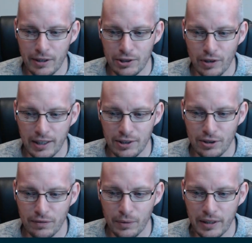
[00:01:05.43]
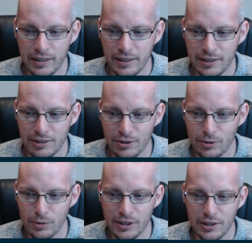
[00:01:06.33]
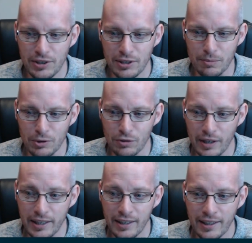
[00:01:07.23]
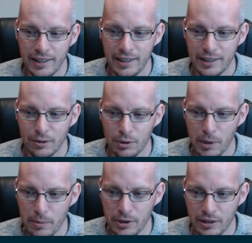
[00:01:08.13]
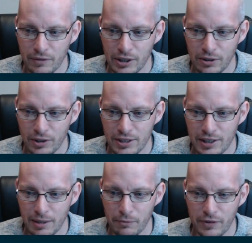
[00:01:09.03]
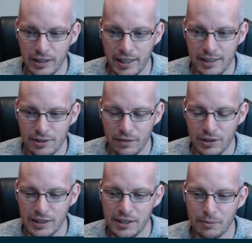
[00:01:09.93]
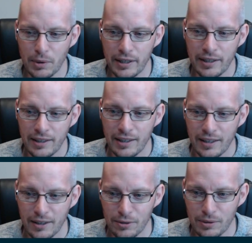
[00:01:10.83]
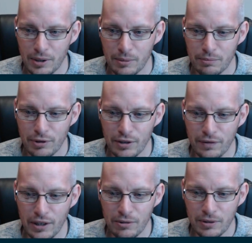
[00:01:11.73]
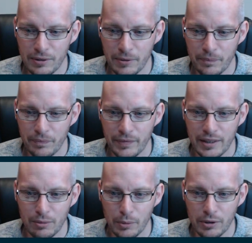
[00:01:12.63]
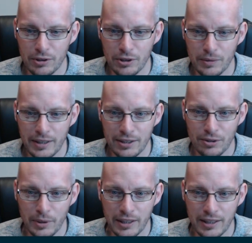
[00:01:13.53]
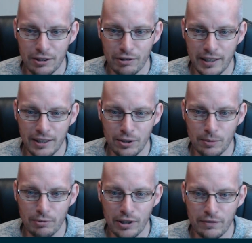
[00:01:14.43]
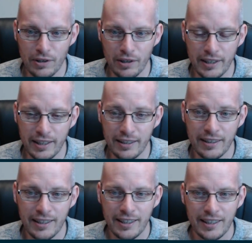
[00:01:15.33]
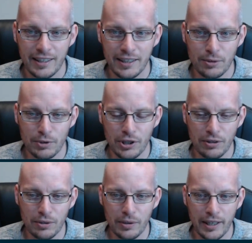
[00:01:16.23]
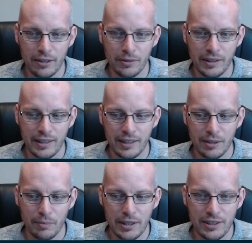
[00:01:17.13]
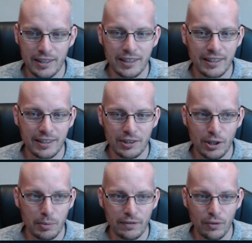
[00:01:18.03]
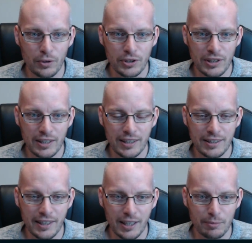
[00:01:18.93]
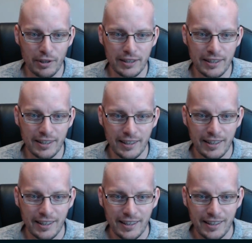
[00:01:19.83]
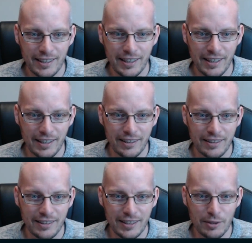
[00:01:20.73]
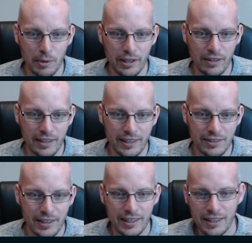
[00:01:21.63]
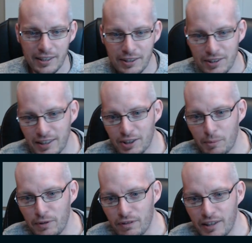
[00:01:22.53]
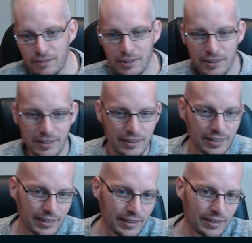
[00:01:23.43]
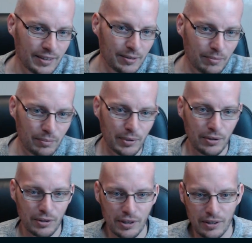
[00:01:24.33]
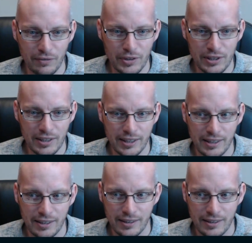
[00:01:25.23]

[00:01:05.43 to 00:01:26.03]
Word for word: eye tracking software is installed in the system tray. Now at the moment, I've only got it set up for guest. I've deleted my own profile. And what we're going to do is quickly create a new profile here. And this will show you how Basically, the Tobii 4C is calibrated, and here, these are my eyes. And you can see as I move around, both uh, physically